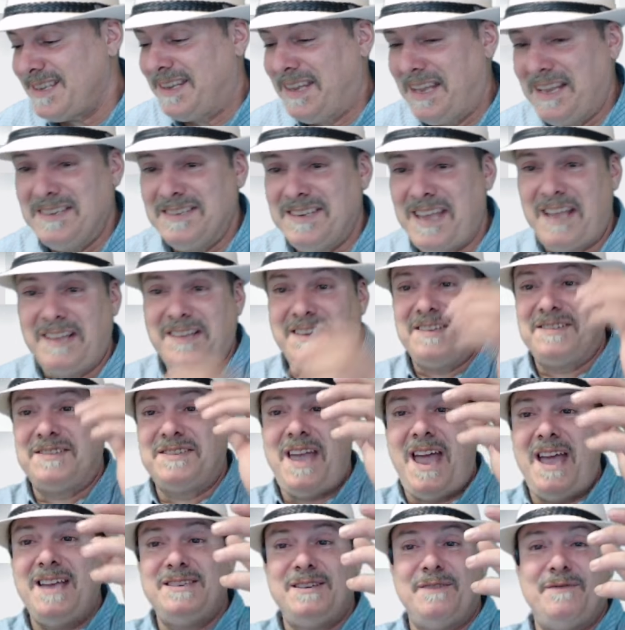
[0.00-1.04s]
things like the
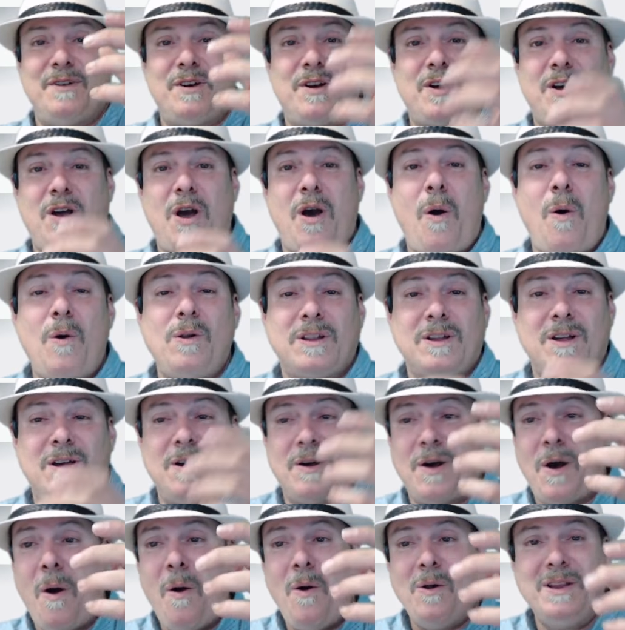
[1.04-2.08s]
size of a
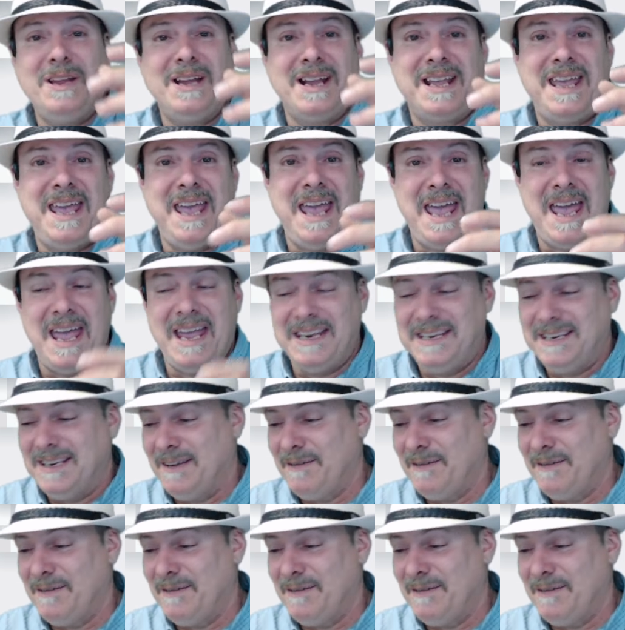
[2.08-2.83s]
Coca-Cola can,